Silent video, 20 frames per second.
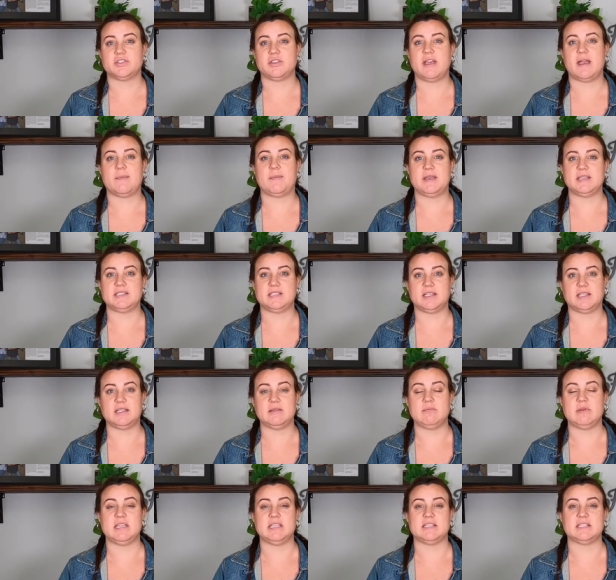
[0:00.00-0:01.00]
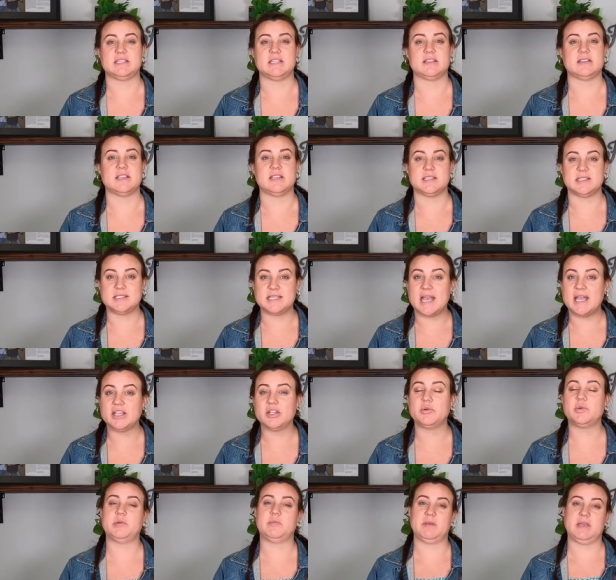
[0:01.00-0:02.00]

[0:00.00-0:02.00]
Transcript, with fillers: So that basically means that the seller would